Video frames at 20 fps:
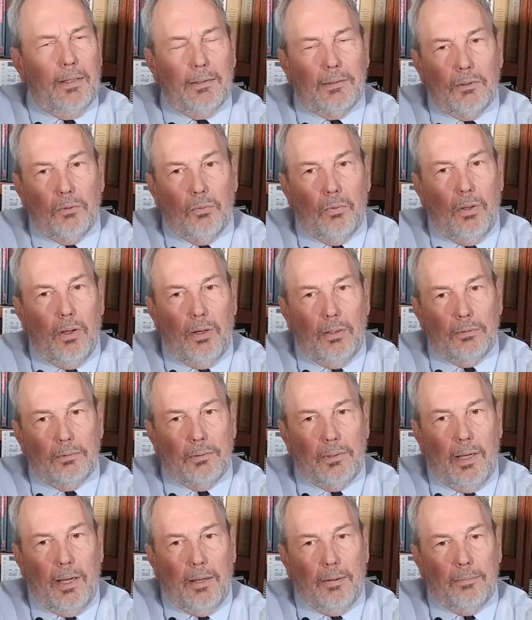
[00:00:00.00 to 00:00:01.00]
And I said, well,
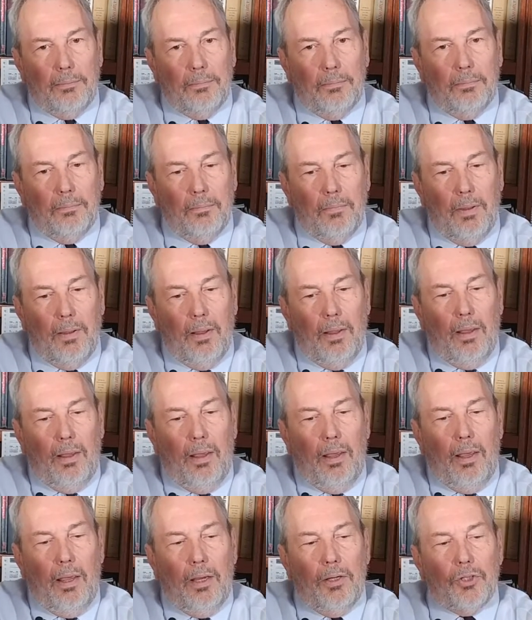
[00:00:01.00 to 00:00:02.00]
how's that?
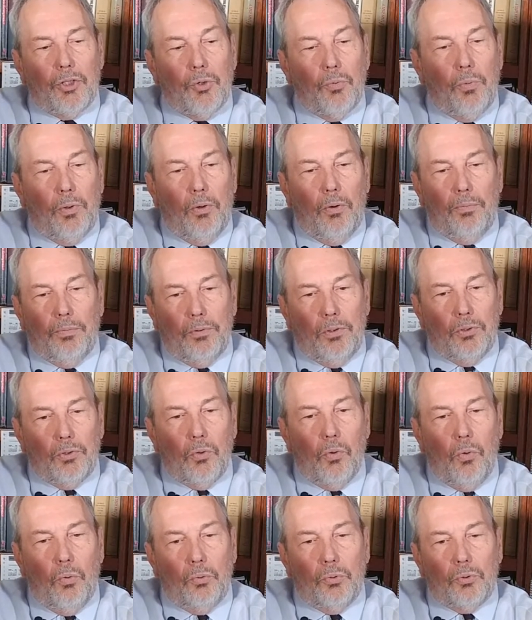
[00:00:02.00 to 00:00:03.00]
And she went over
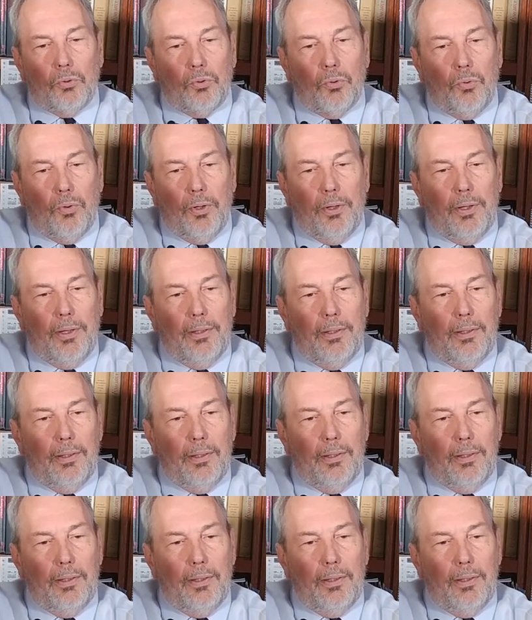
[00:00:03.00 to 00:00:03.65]
this whole story,